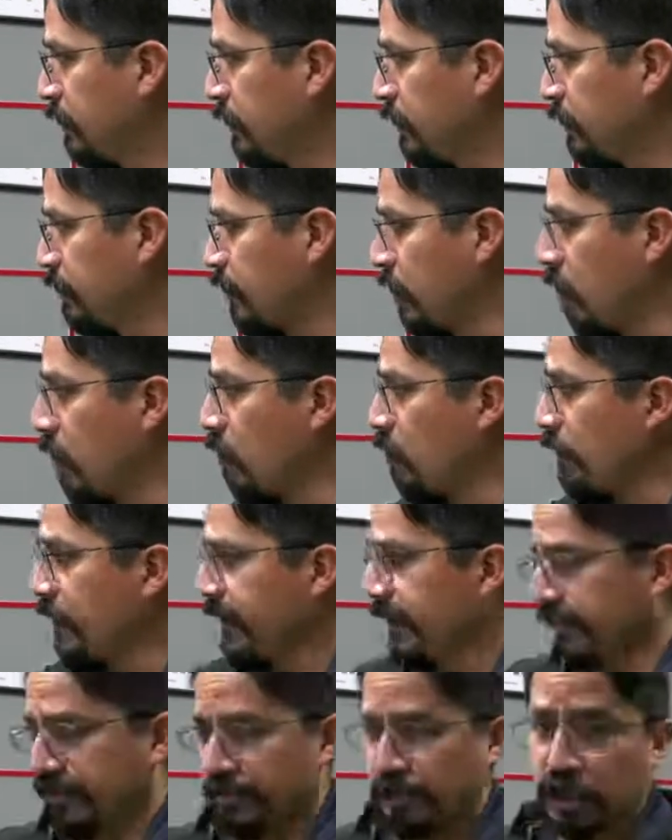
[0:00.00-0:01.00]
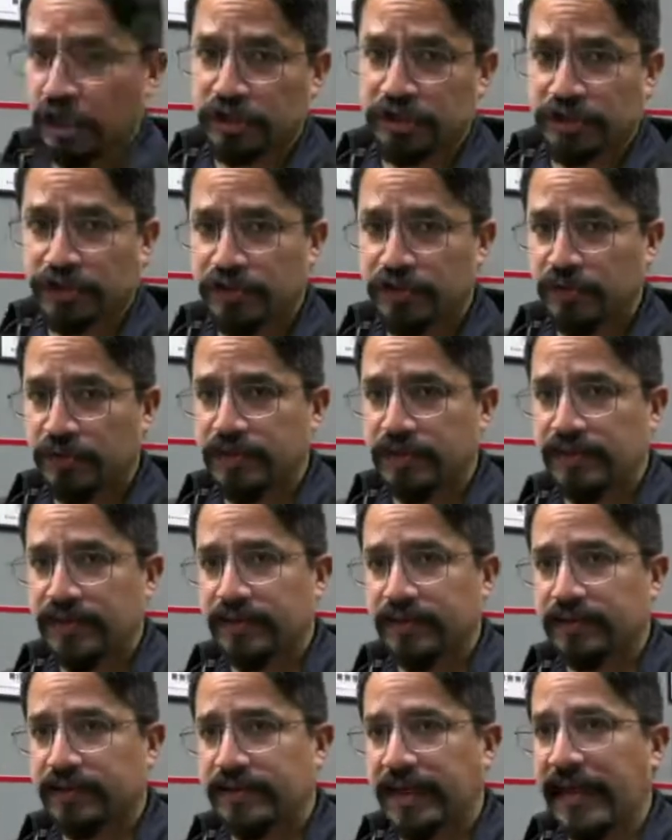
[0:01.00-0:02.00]
So it talks to the
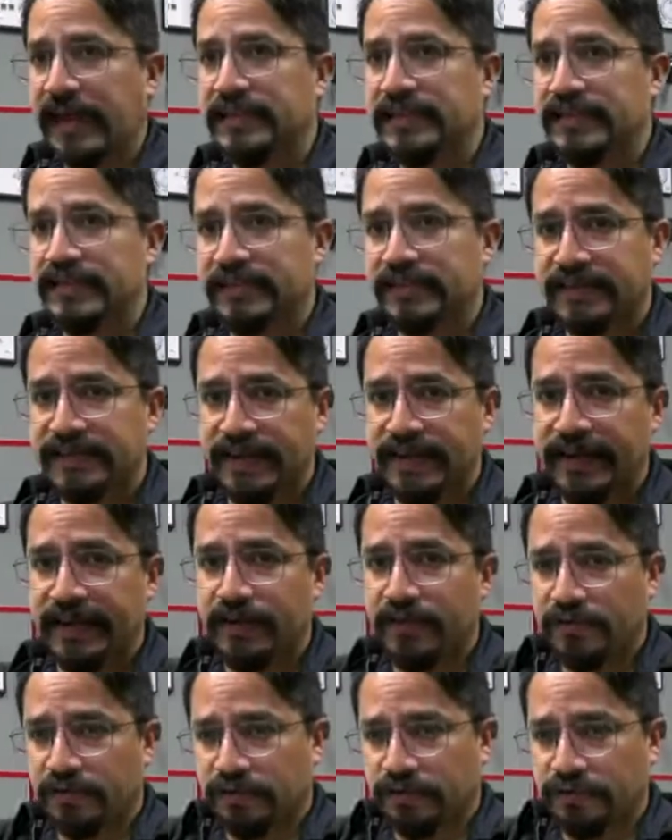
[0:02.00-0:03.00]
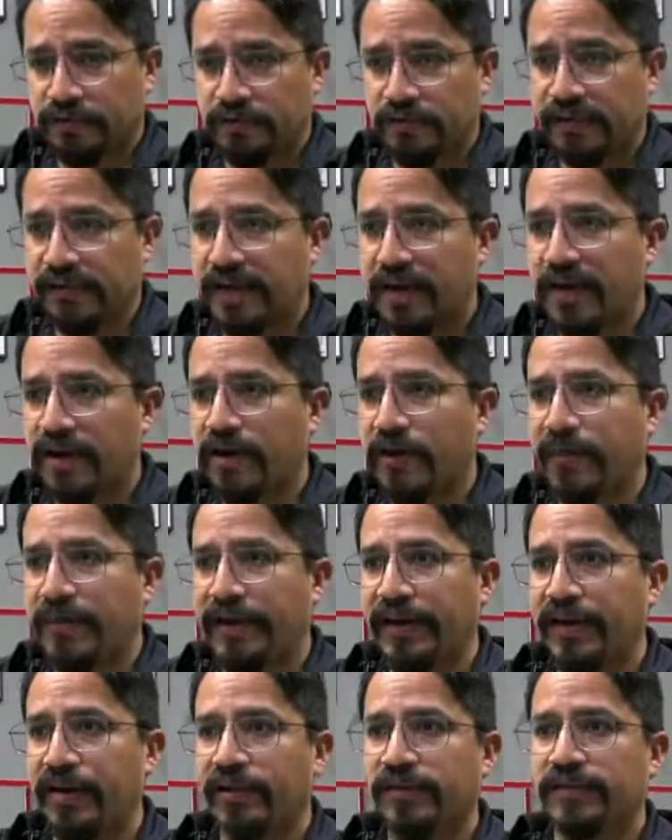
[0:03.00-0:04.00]
engines there, to the
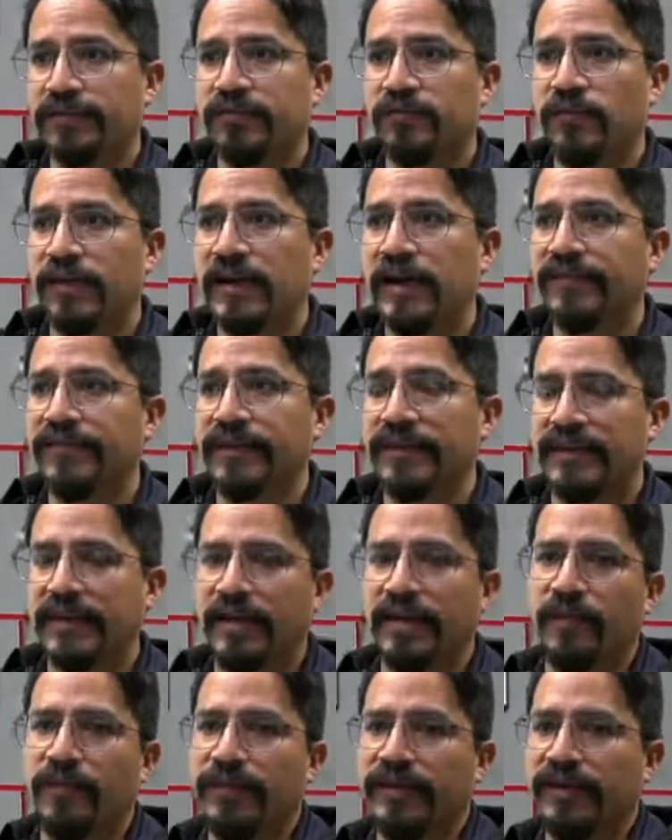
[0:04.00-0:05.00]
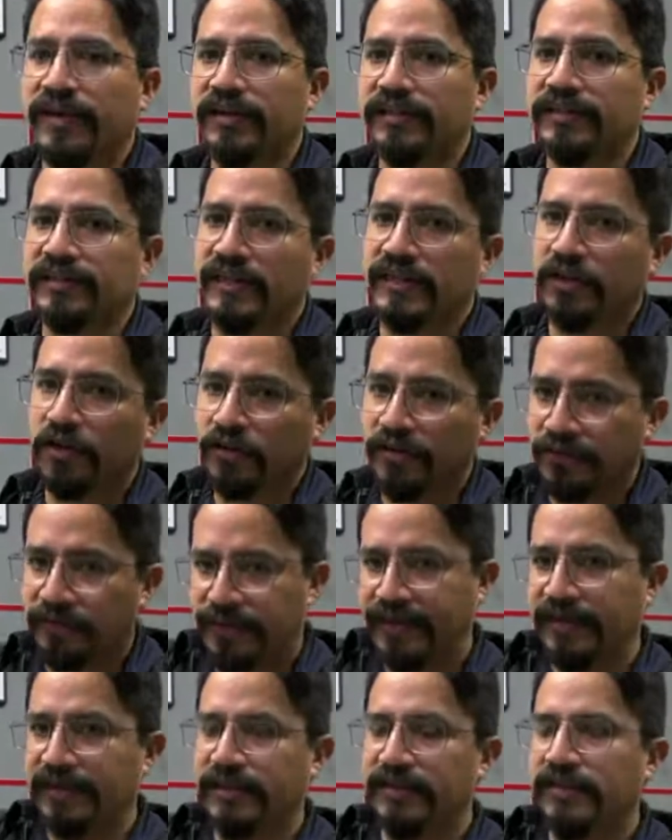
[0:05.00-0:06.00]
caterpillars. We have the caterpillars in another
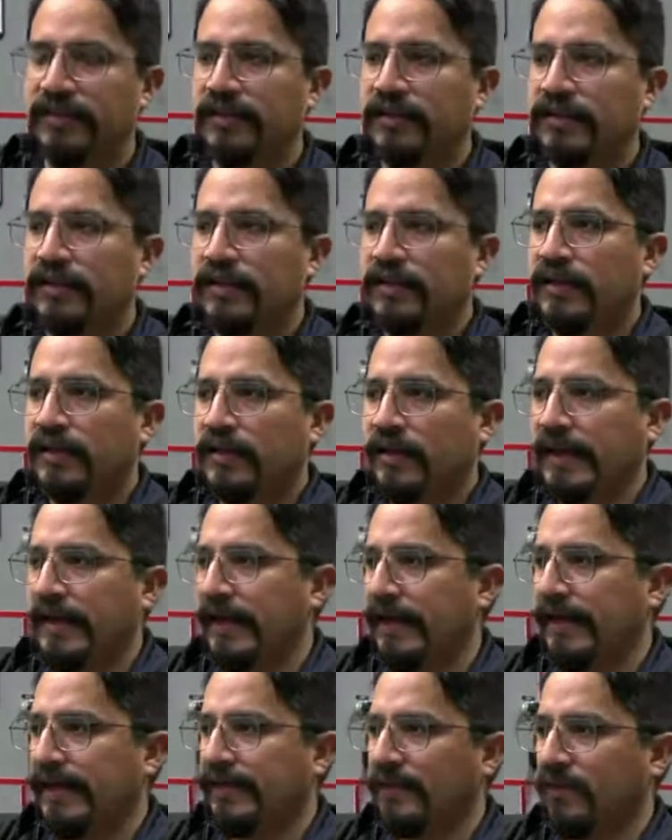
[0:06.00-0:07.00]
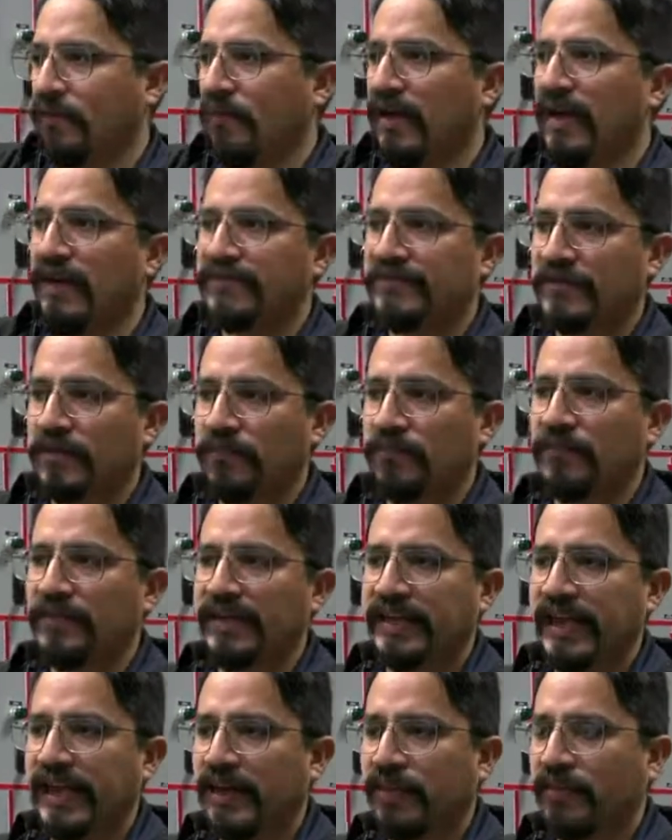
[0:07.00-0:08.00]
building, and we have some
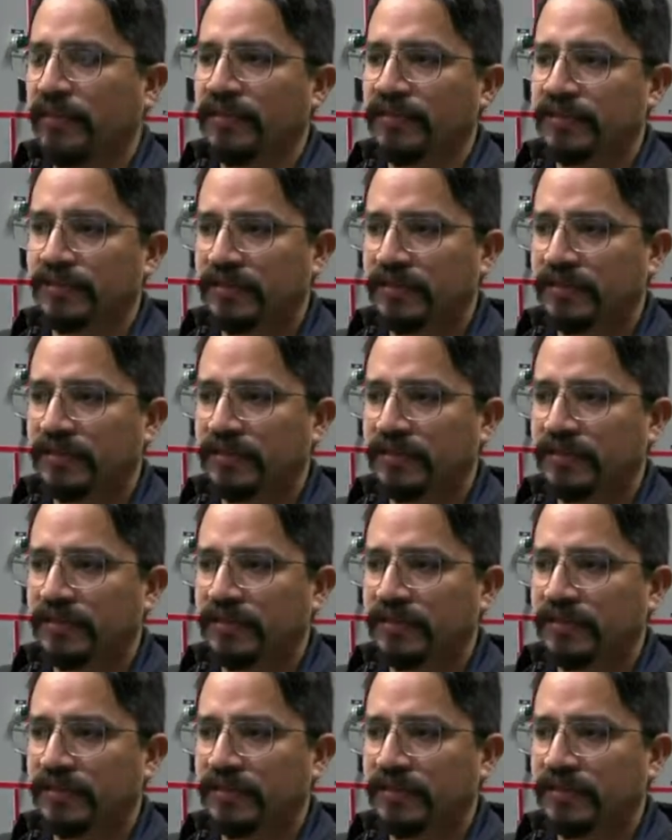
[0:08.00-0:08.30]
cables